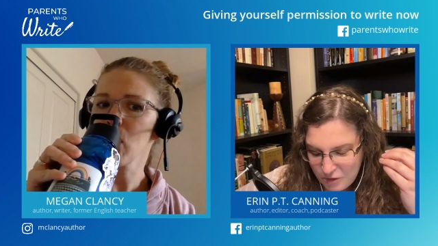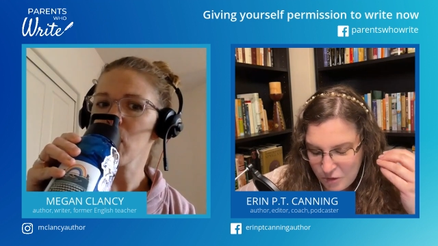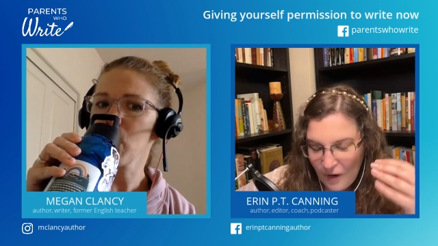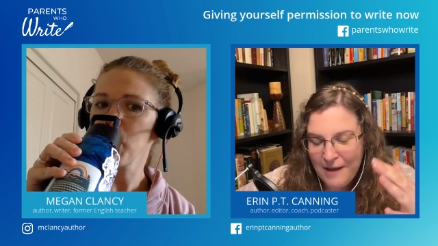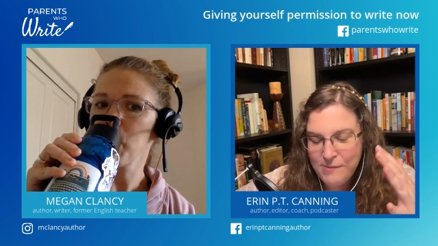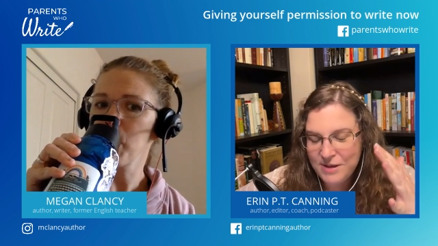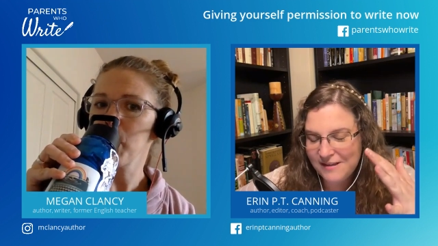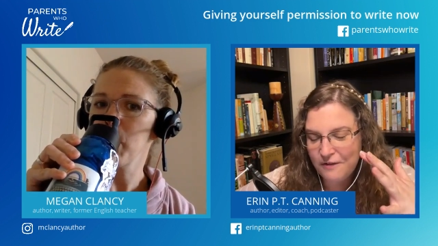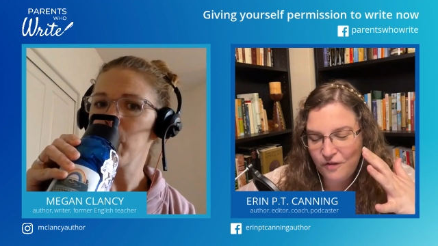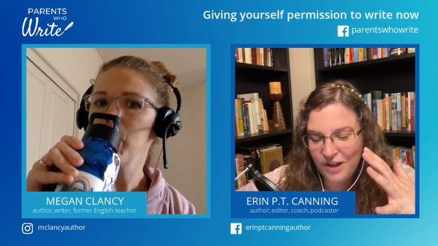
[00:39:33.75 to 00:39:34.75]
Speaker 1: cry
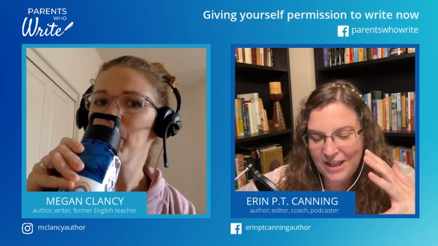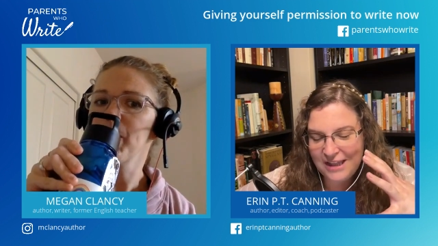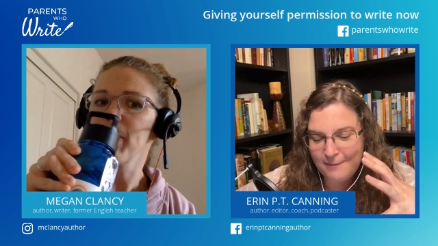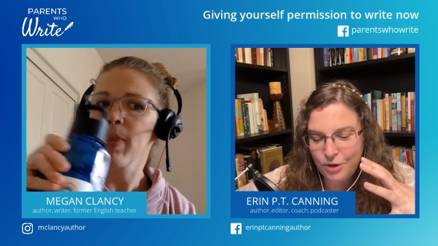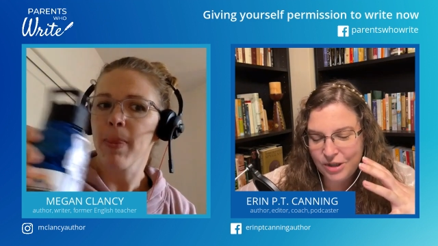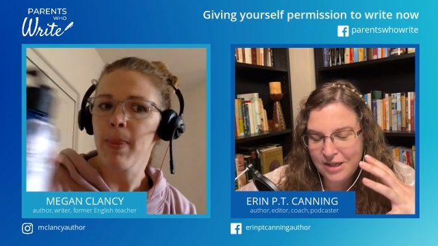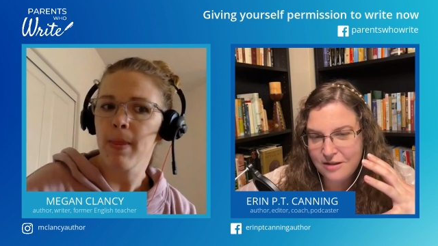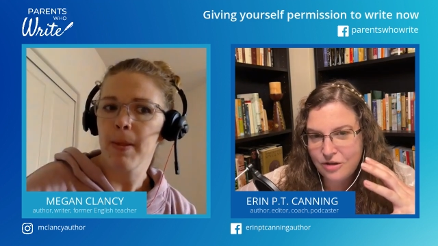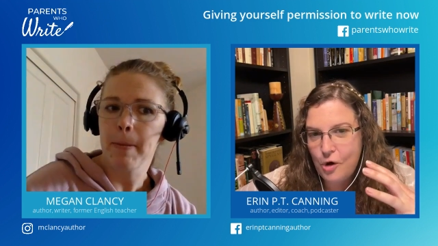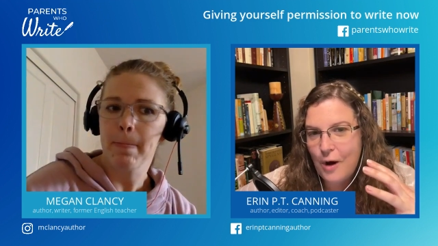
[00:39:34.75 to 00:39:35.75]
because I feel like that book
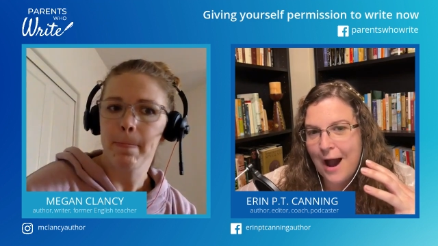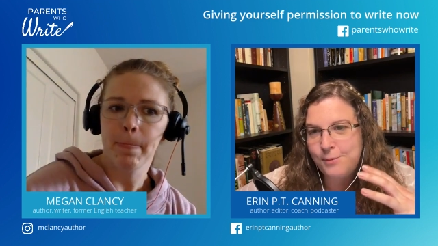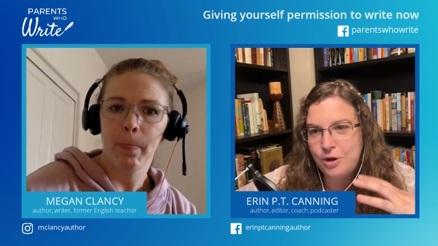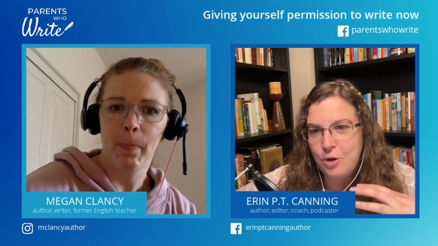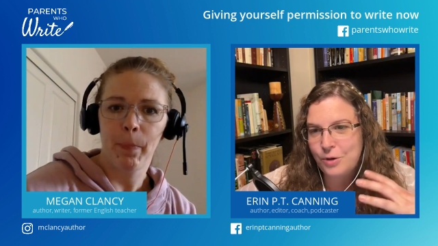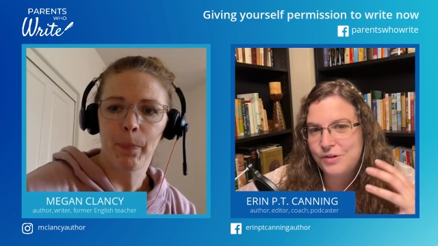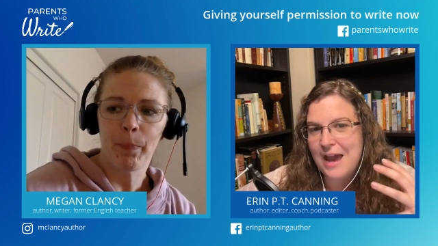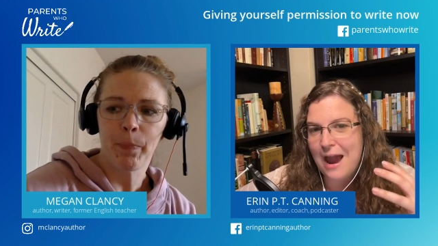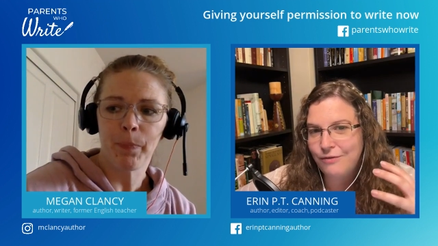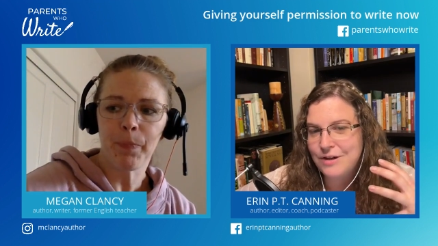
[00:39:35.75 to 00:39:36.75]
is so applicable
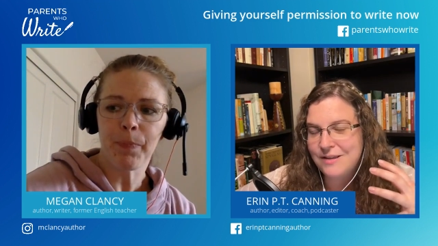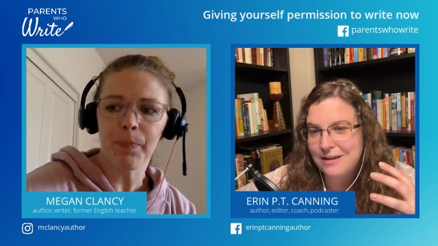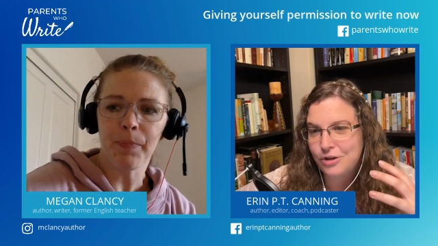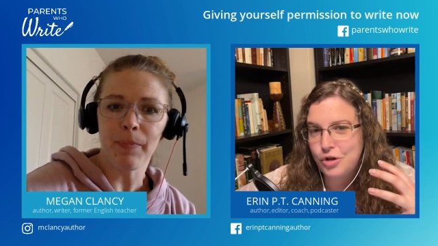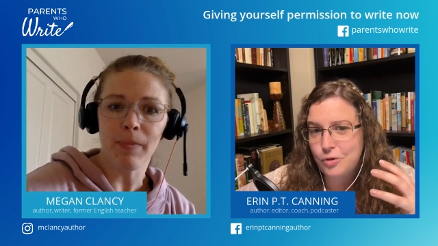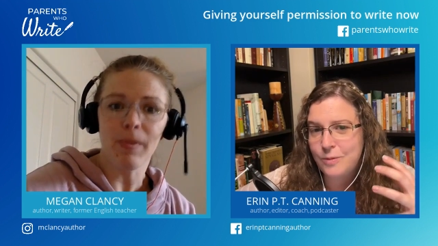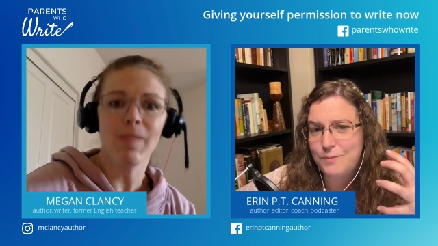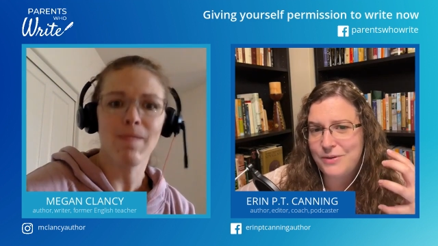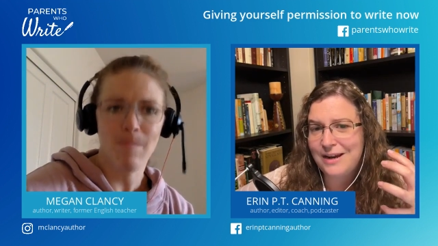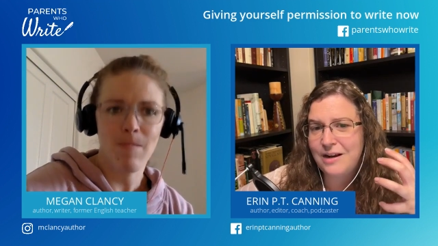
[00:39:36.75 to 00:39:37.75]
to every single
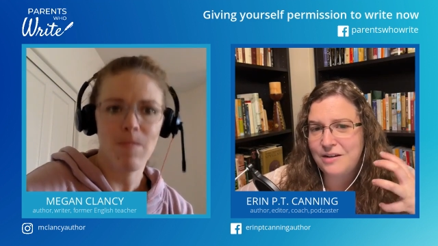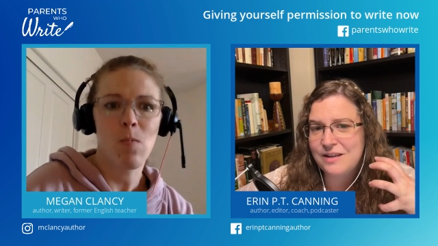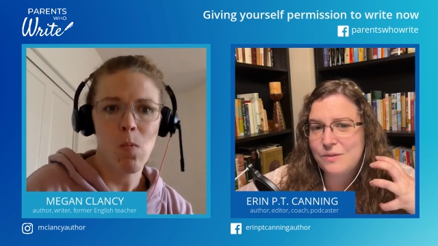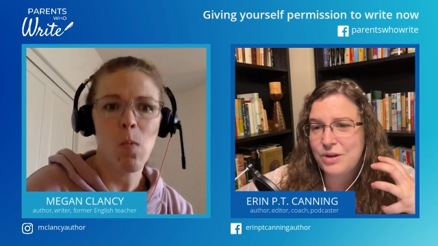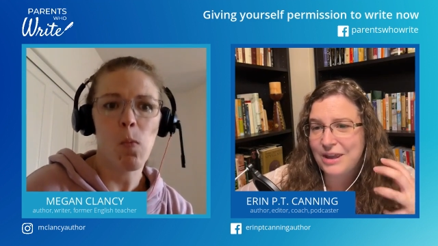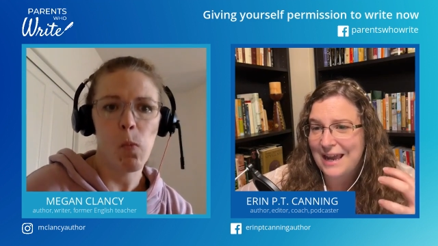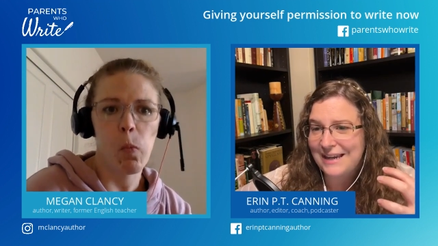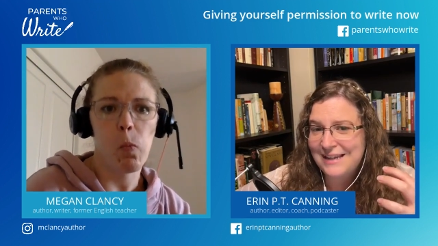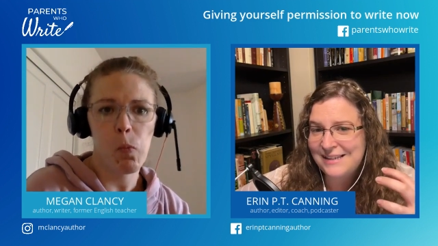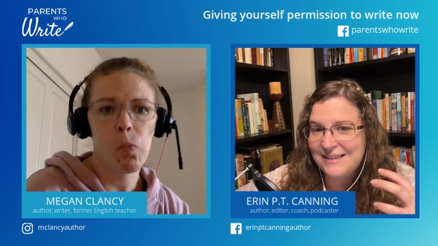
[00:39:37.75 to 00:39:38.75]
human being on this mm-hmm.
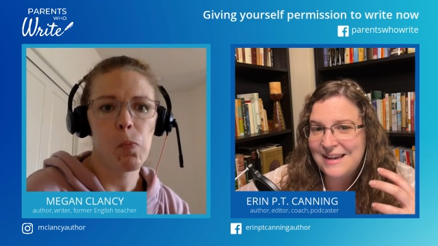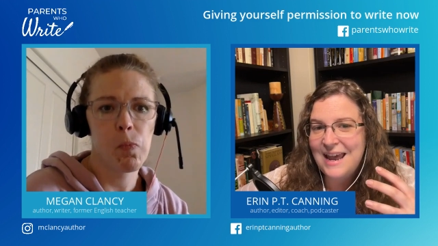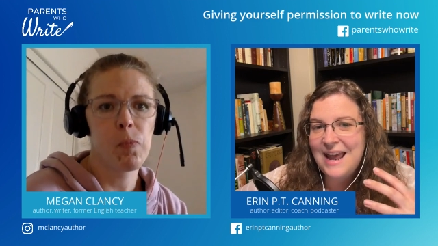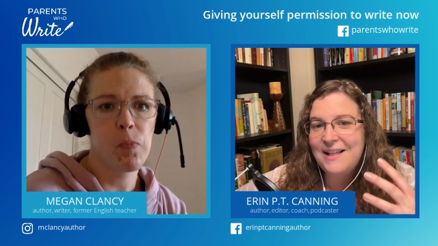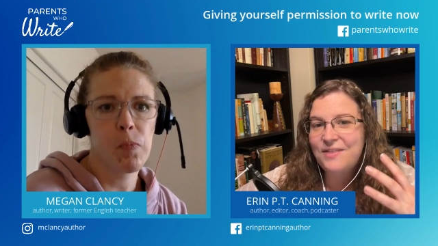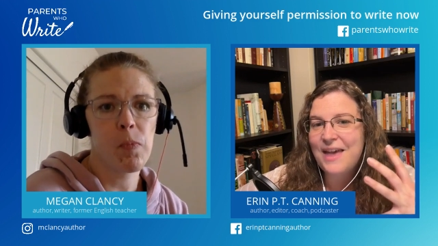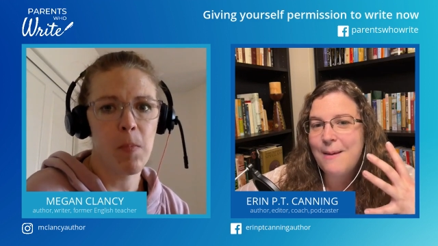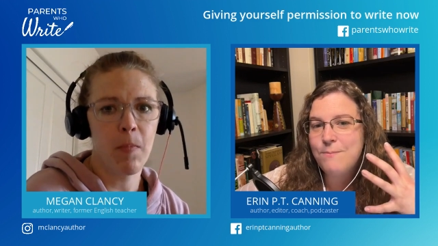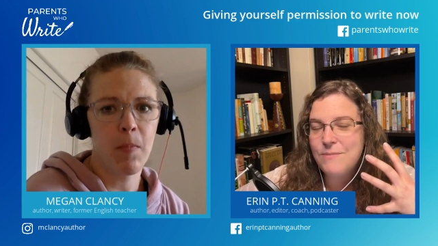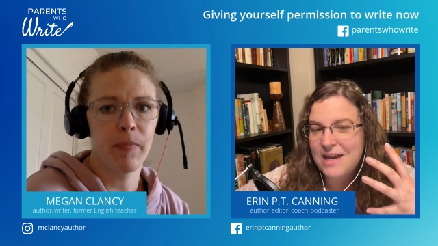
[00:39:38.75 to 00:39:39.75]
planet. Mm-hmm
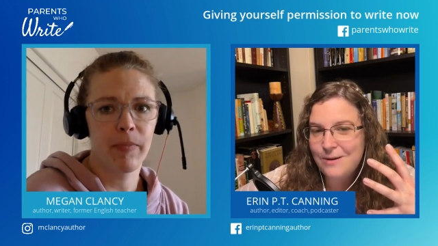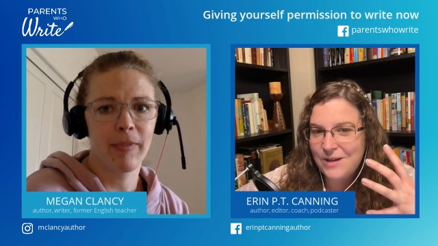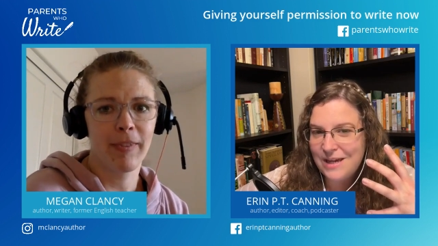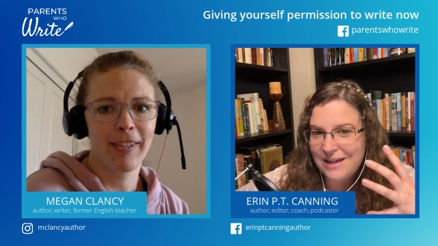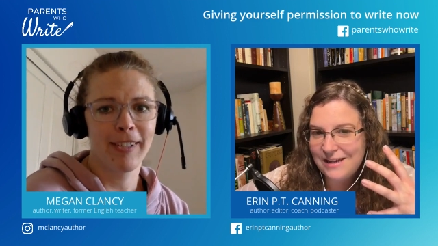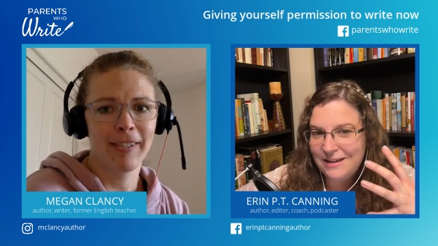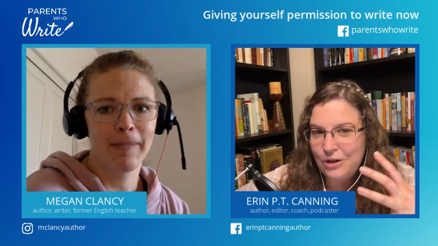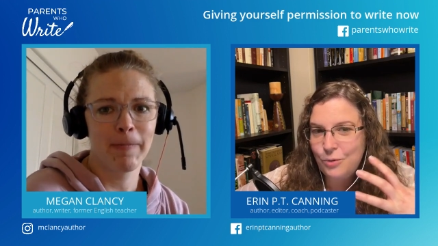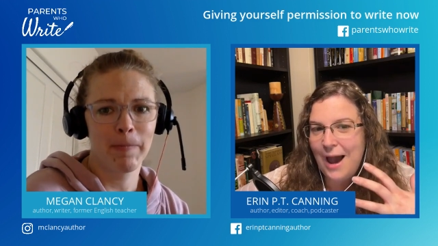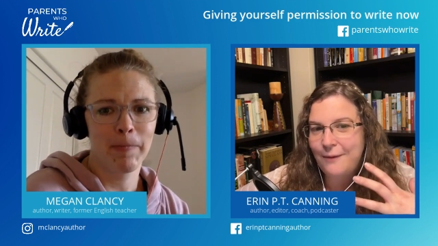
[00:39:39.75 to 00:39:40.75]
that maybe
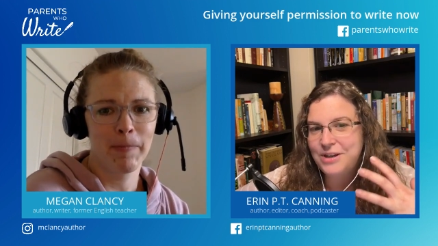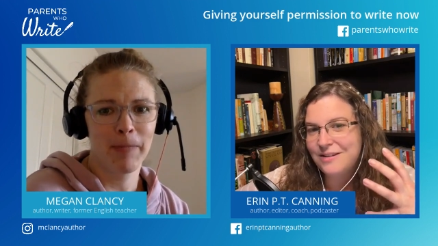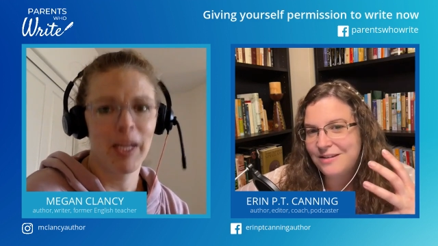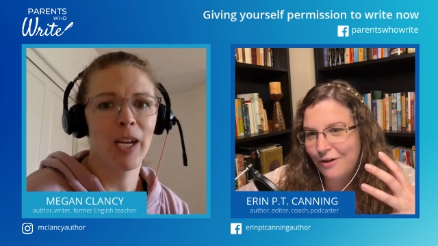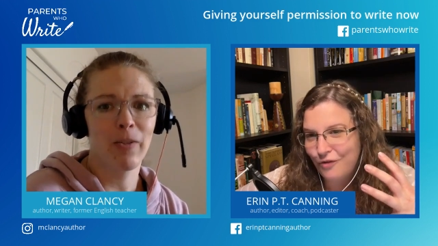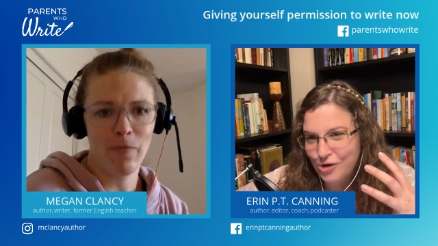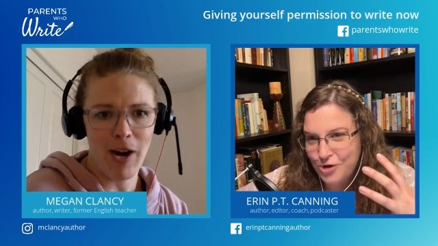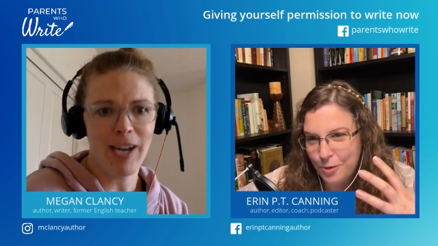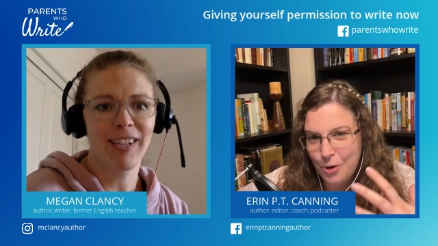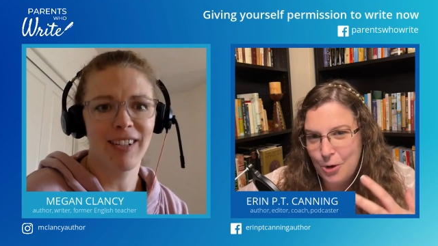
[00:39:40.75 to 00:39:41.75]
you haven't
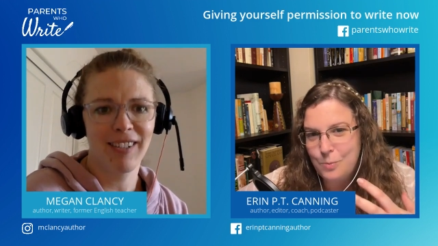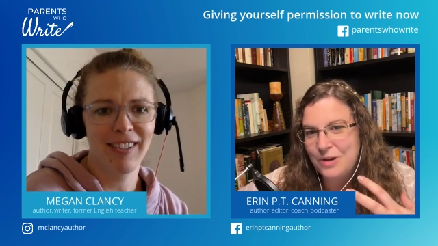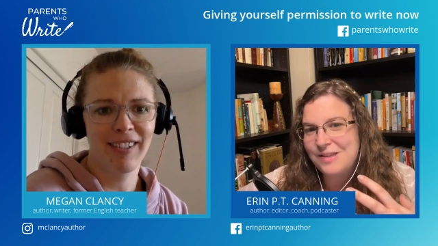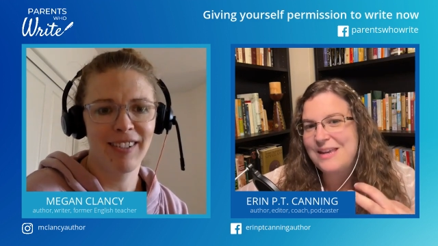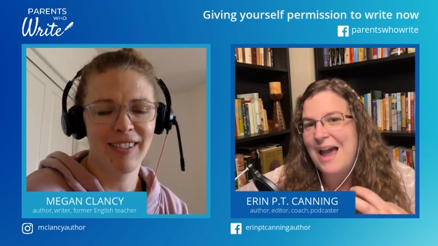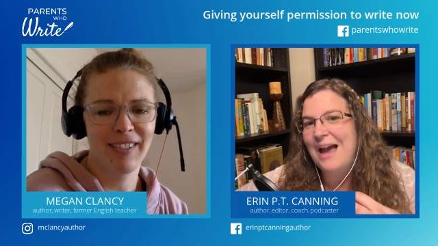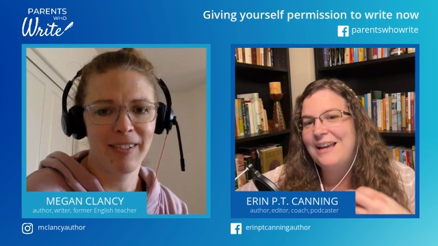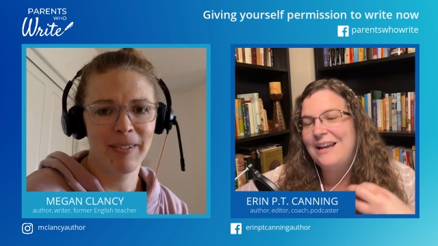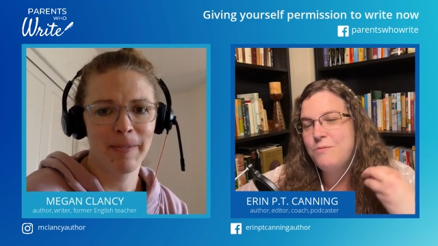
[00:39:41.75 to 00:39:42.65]
discovered your right. purpose yet.